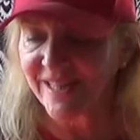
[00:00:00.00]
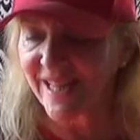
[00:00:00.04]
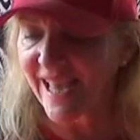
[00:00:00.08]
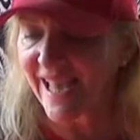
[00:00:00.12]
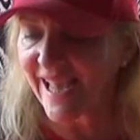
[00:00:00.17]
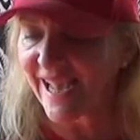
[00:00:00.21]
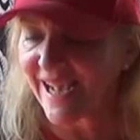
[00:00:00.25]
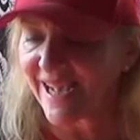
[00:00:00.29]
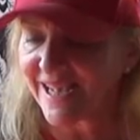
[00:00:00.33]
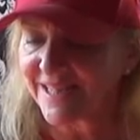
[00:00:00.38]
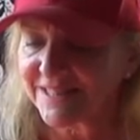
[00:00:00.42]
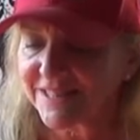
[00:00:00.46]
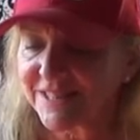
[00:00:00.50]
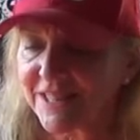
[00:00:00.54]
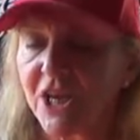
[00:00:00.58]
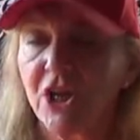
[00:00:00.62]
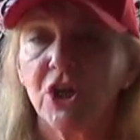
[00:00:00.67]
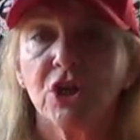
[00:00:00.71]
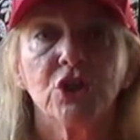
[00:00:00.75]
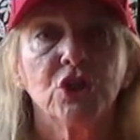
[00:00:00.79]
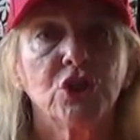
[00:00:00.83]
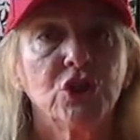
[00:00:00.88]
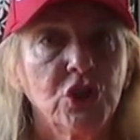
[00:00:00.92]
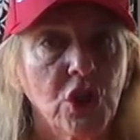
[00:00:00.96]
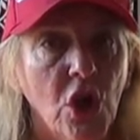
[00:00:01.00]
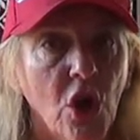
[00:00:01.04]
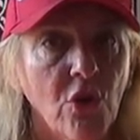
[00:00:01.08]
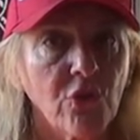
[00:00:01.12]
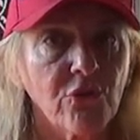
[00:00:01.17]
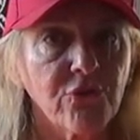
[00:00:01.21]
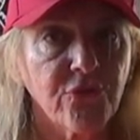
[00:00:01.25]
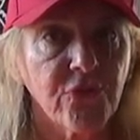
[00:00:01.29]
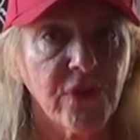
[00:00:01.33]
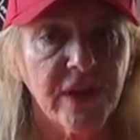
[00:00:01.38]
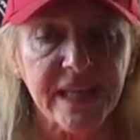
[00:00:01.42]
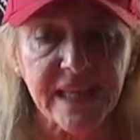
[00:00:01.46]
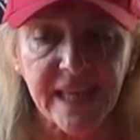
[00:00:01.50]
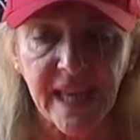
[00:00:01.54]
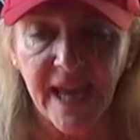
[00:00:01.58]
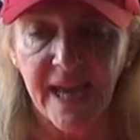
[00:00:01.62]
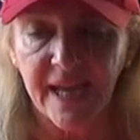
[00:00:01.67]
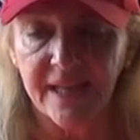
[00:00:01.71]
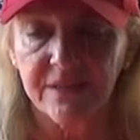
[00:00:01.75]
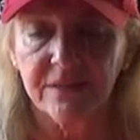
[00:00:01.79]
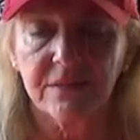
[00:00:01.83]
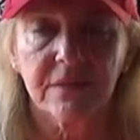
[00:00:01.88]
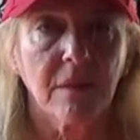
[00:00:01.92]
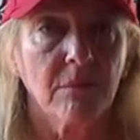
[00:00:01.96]
to ask. Don't
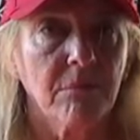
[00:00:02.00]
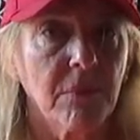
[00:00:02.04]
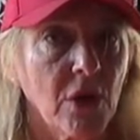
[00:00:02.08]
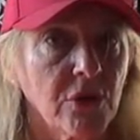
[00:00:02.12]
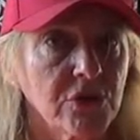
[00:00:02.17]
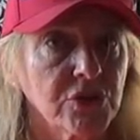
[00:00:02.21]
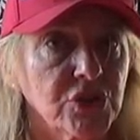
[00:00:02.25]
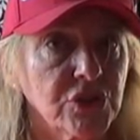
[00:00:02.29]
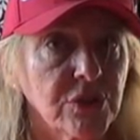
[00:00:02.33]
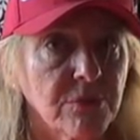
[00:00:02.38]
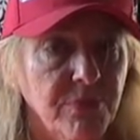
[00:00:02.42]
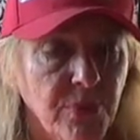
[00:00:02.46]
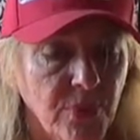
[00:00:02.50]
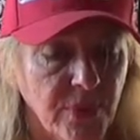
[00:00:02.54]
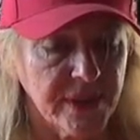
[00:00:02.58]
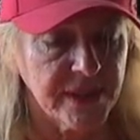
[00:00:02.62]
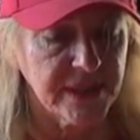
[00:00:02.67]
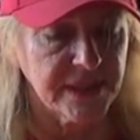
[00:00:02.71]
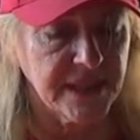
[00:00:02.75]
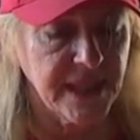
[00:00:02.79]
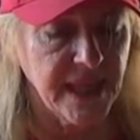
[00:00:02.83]
forget, the most important